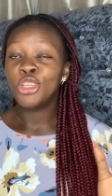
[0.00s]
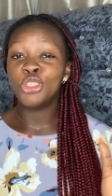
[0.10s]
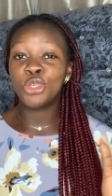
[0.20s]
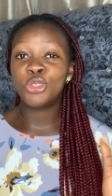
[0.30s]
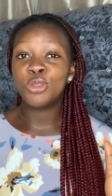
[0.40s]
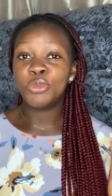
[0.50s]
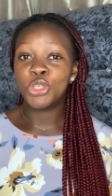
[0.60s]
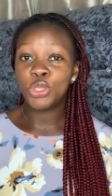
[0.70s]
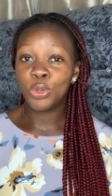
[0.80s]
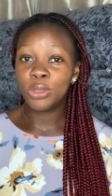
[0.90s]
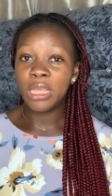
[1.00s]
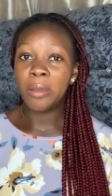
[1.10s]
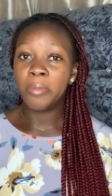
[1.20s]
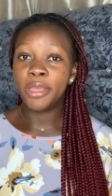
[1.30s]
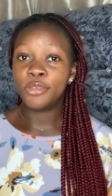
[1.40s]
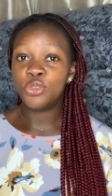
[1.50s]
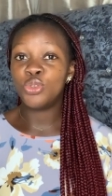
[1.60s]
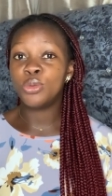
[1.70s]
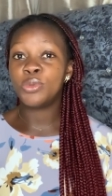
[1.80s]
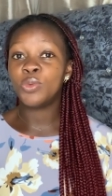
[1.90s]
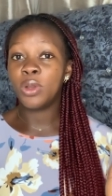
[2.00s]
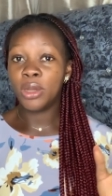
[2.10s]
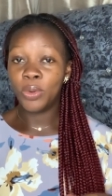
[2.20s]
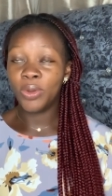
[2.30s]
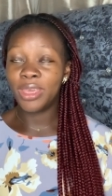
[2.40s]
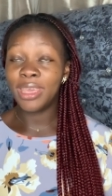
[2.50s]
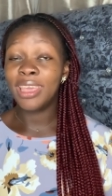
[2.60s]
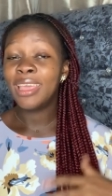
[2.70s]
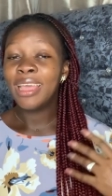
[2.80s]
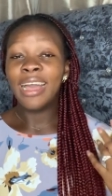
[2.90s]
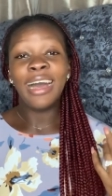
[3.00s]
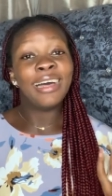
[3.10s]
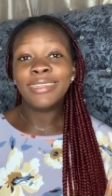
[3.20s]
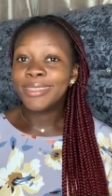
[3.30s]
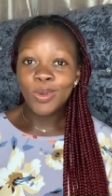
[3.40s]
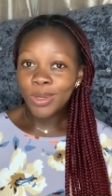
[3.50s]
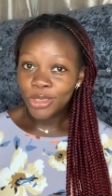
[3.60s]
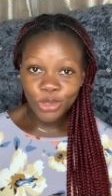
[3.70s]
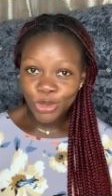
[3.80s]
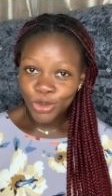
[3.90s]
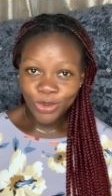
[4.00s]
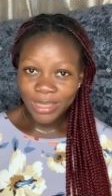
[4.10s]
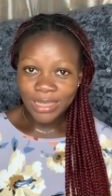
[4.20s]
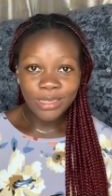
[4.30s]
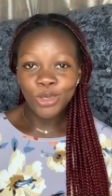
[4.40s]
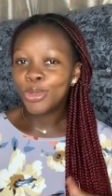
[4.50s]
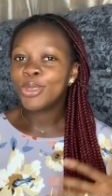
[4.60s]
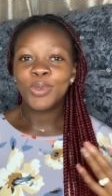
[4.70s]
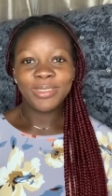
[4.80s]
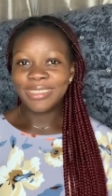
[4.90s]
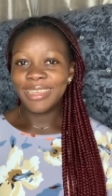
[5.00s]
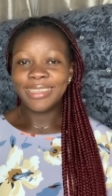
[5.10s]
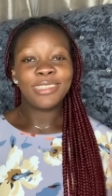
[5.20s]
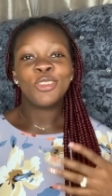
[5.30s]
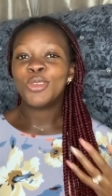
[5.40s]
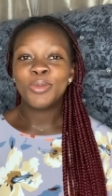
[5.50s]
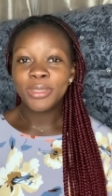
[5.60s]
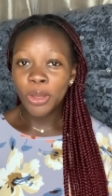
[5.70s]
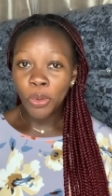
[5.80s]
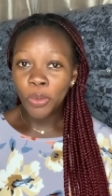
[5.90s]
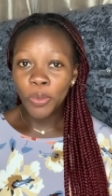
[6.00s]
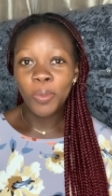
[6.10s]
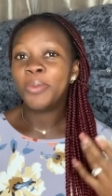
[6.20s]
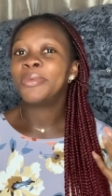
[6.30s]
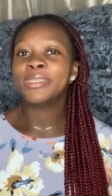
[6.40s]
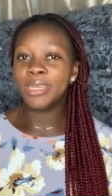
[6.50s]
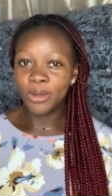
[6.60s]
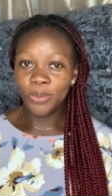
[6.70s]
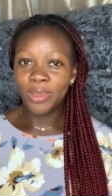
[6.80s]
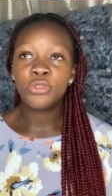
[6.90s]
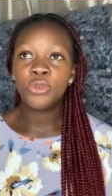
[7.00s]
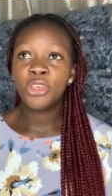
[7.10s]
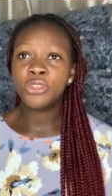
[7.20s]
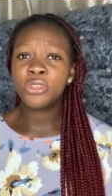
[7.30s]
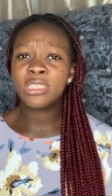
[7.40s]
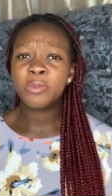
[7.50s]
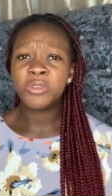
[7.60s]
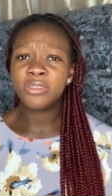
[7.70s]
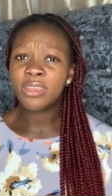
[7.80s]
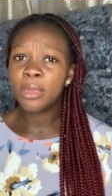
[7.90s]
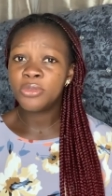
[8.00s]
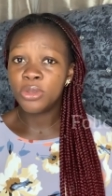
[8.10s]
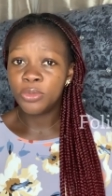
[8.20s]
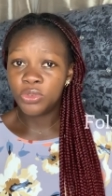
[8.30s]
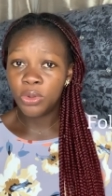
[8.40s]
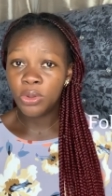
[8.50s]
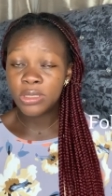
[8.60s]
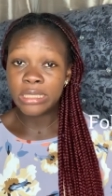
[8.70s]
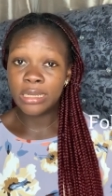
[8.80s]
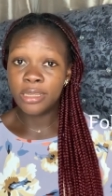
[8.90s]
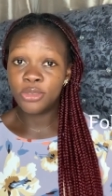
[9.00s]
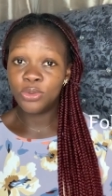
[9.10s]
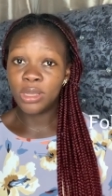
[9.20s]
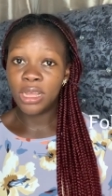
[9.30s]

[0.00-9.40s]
just to be sure that my tubes were okay and they were just okay. The doctor was like the tubes are all open, they are okay. So he just prescribed some drugs that I took